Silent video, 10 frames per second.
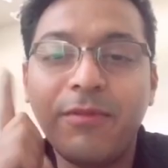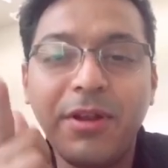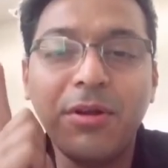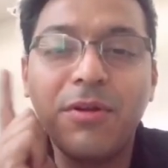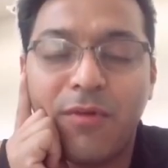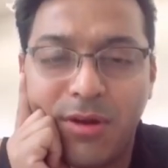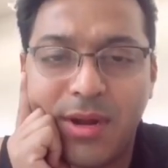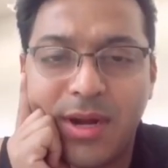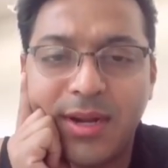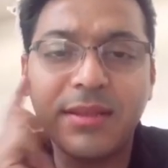When you go to
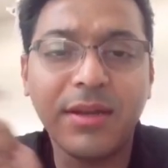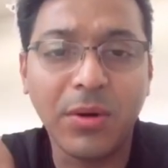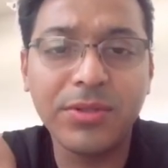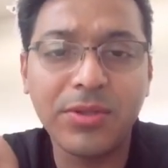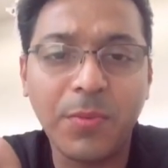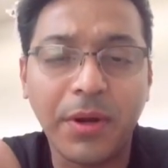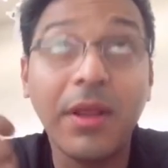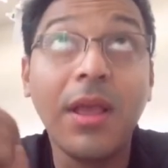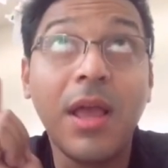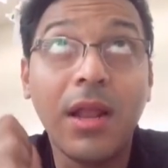Walmart and the doors
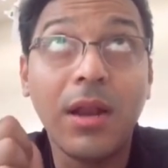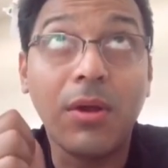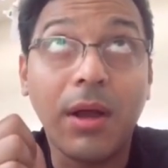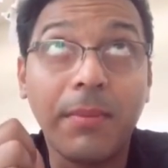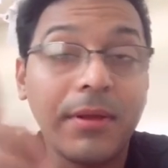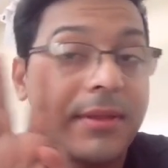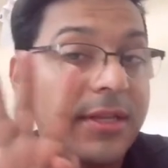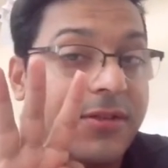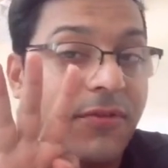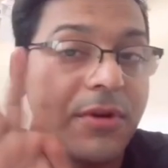open, look up.
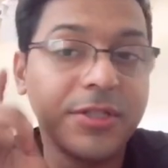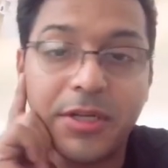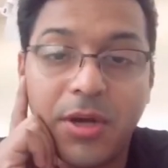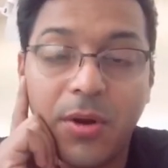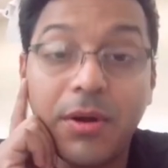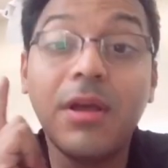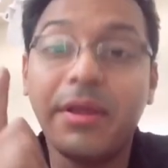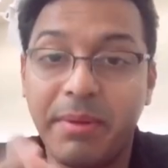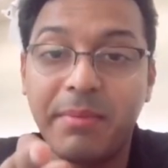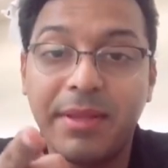There's a 4-digit code,
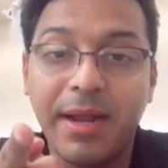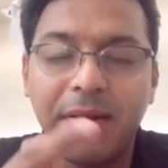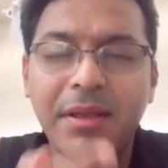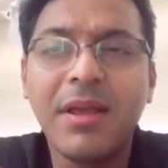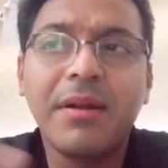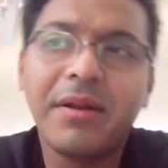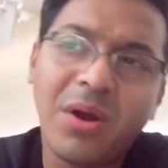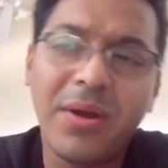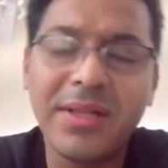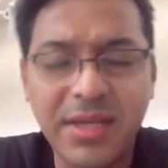remember that. Now
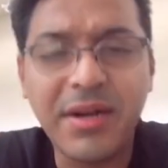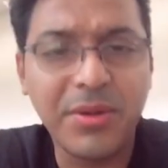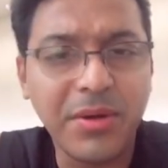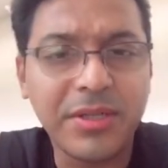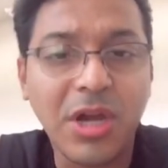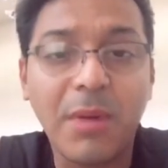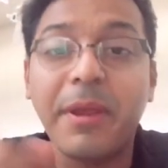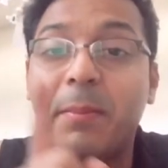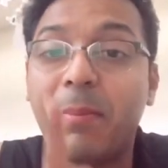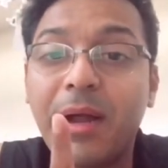go inside and do your
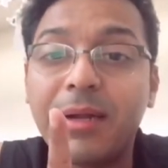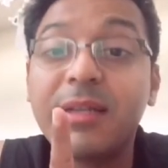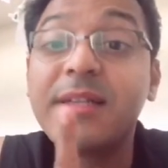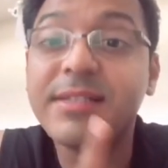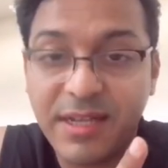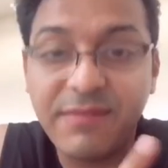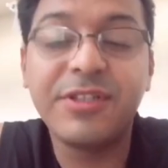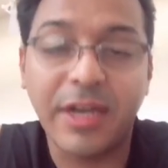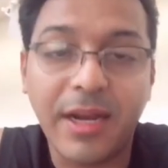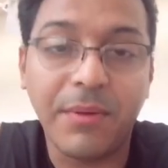shopping, but
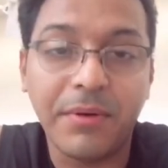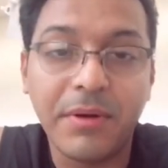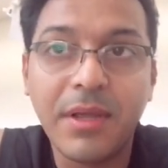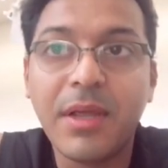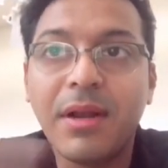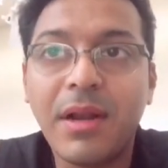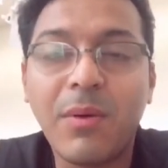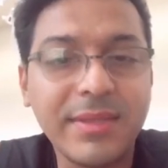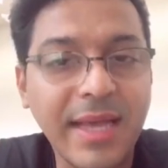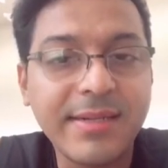self-checkout. Now
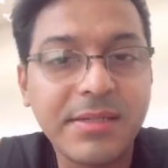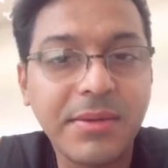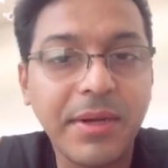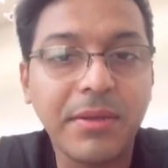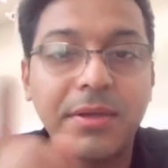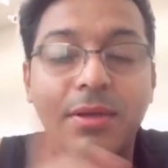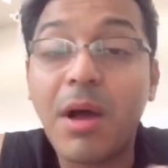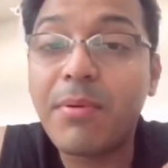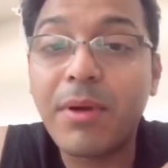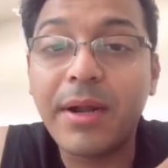on that screen on the
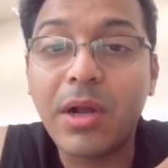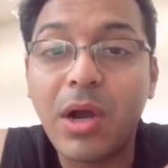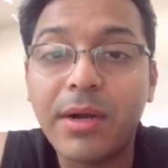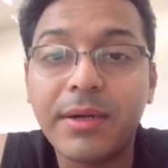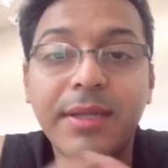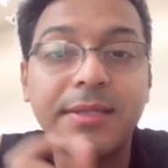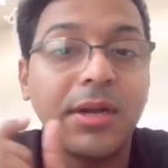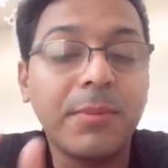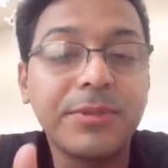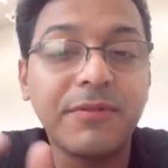top right corner, there's an
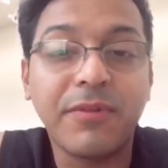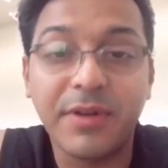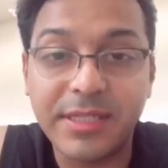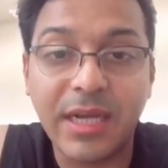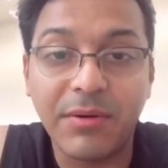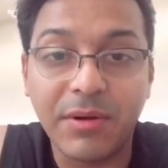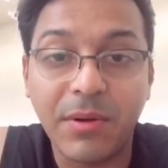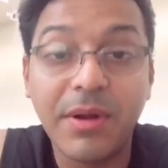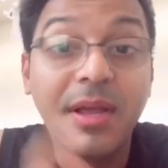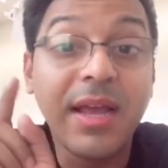option for discount code.